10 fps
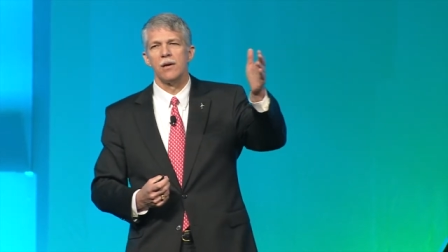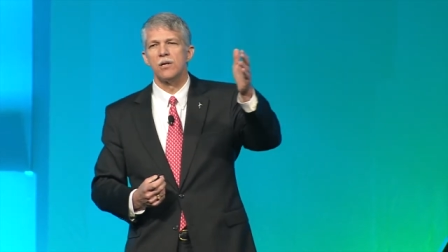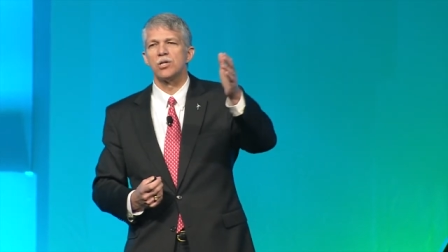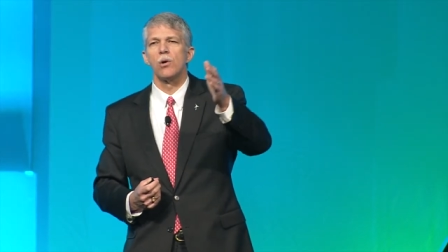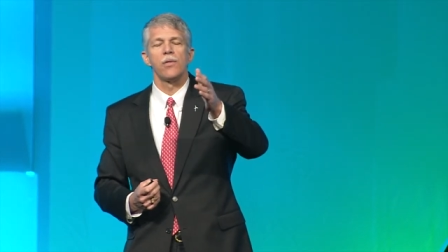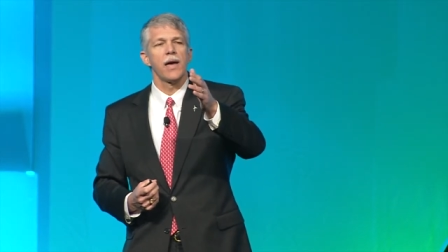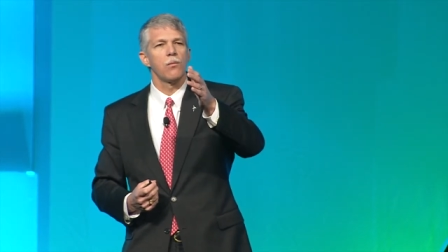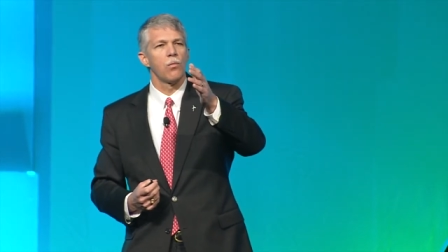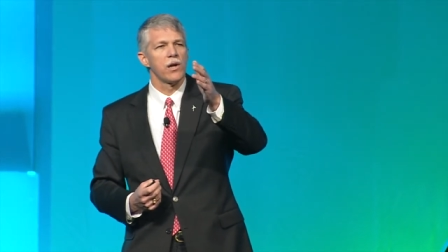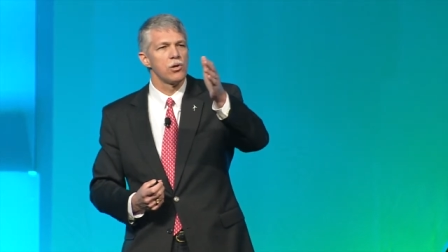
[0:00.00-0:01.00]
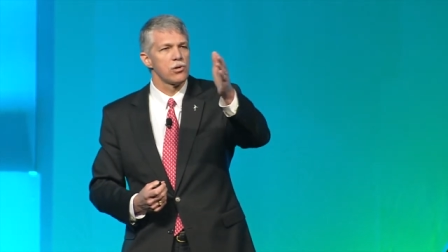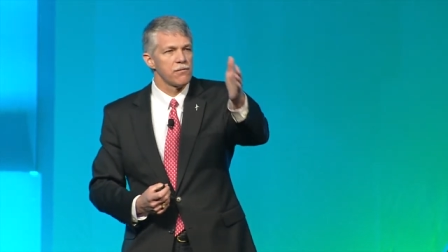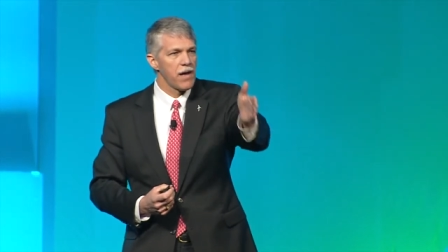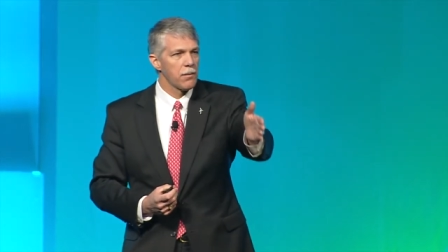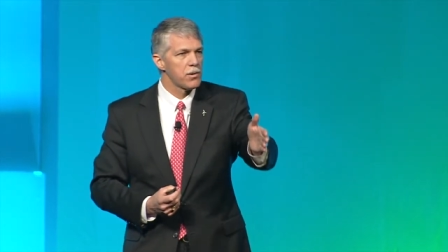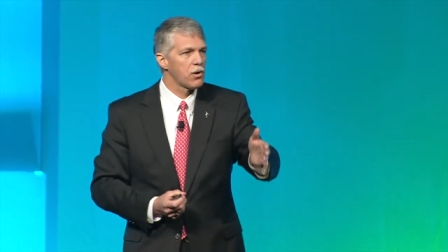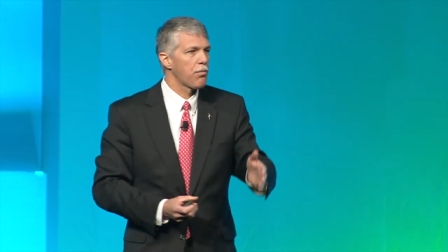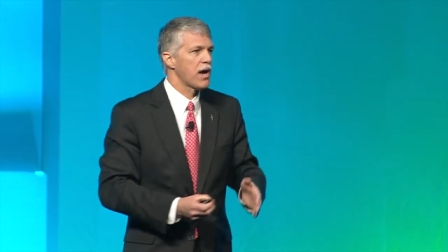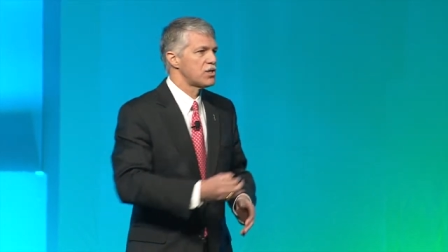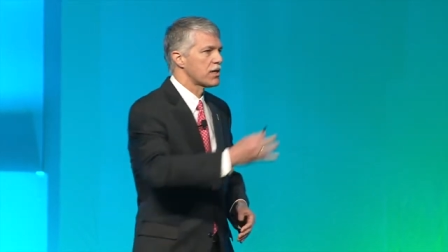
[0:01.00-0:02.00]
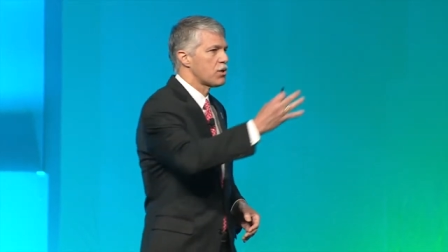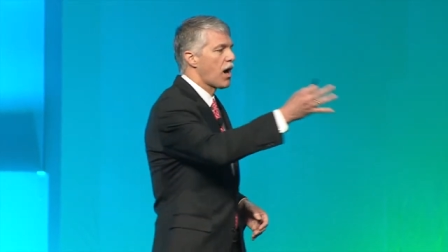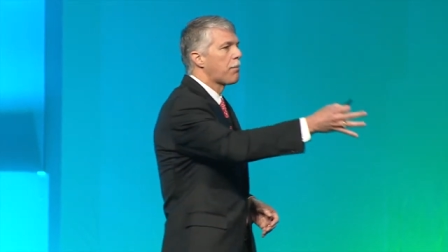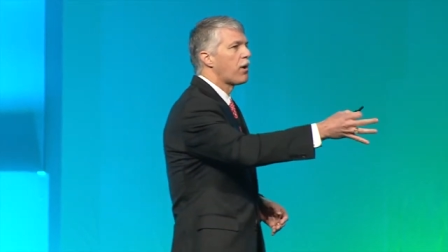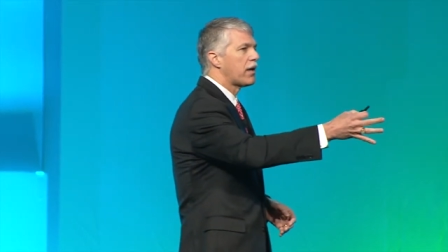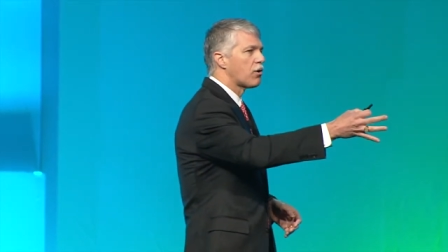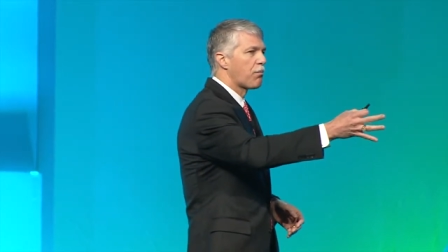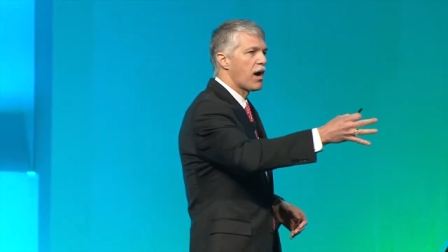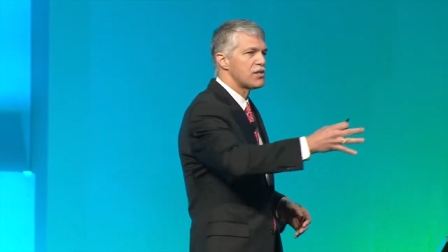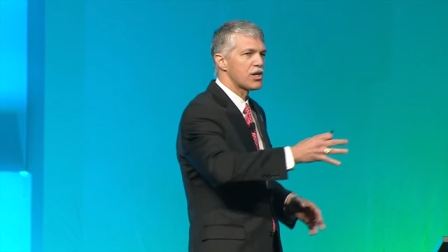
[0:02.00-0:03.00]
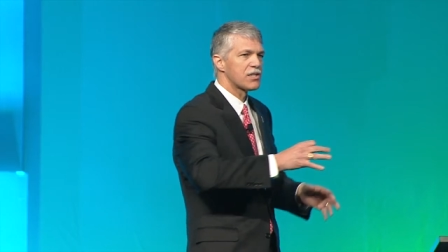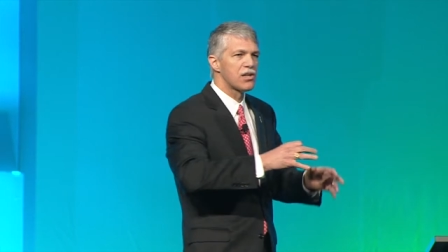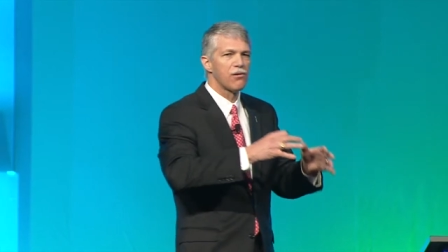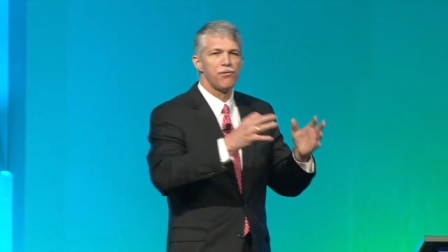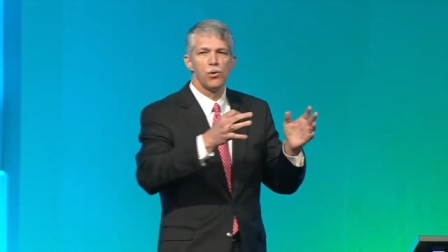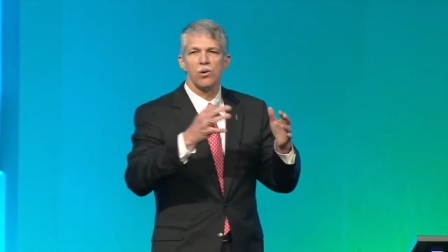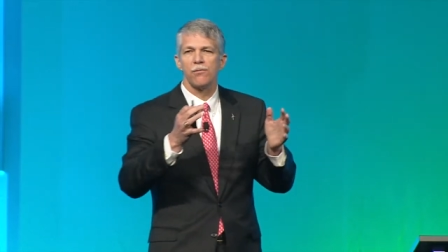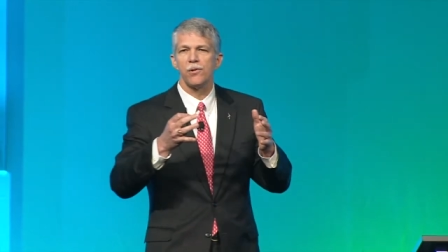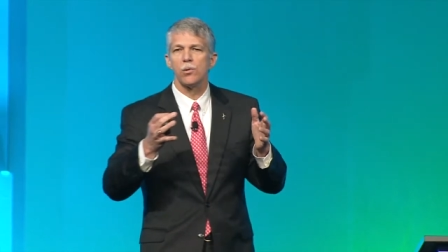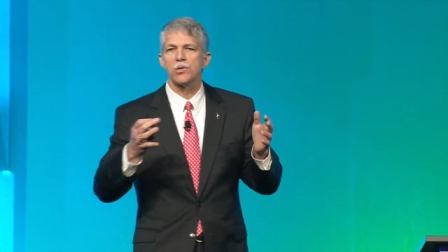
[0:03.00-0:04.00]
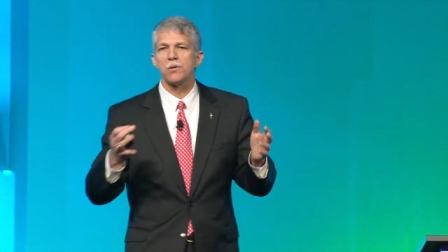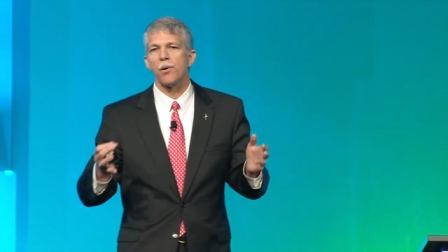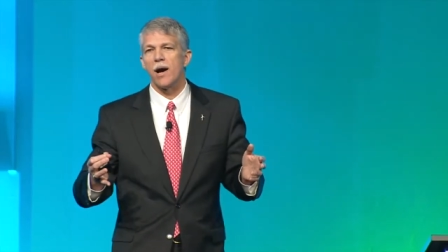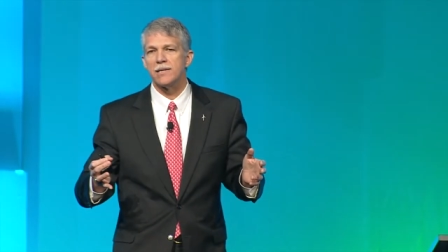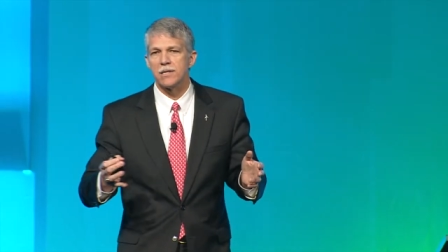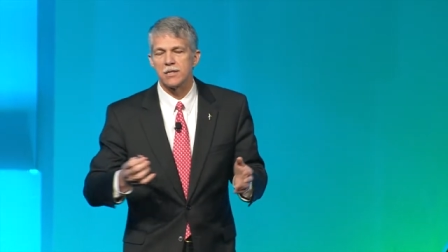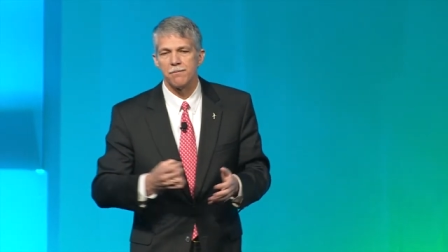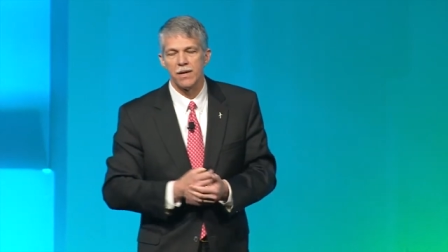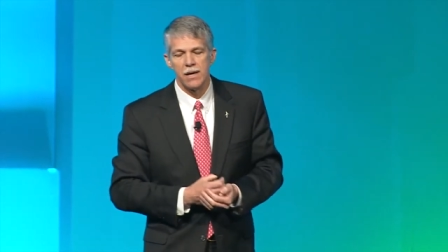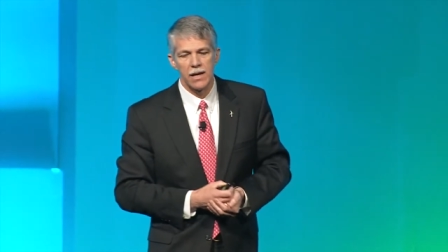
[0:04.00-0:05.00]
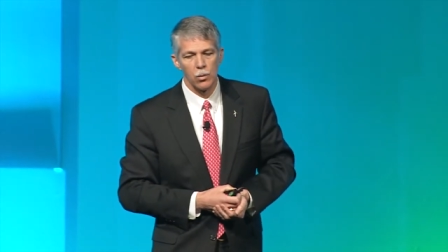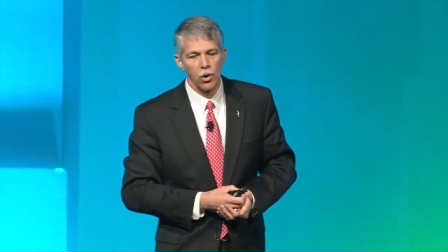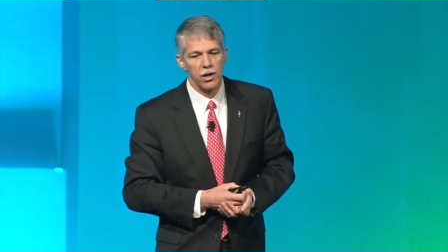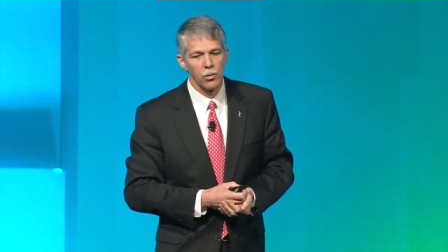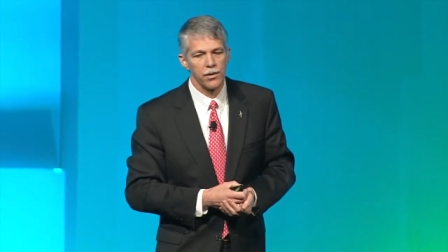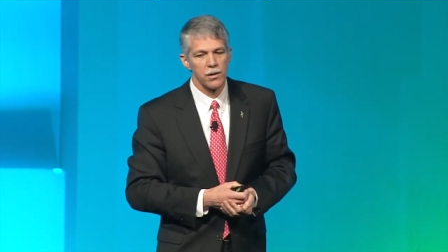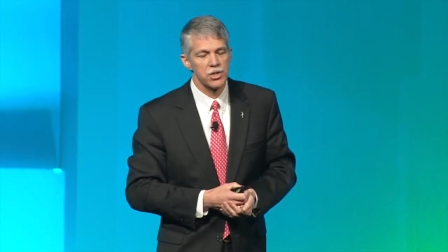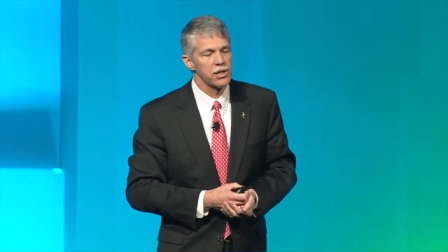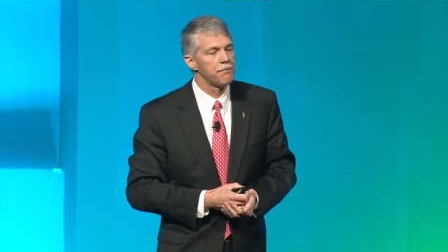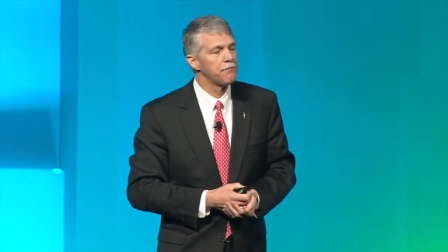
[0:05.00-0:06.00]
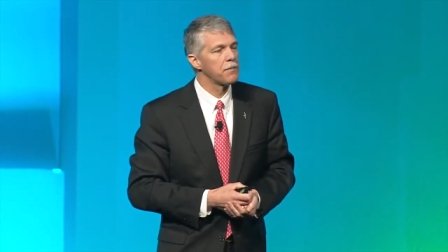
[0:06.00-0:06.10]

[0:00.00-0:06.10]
so that when you're developing your projects or operating your projects, there are fewer and fewer surprises in working with OSHA.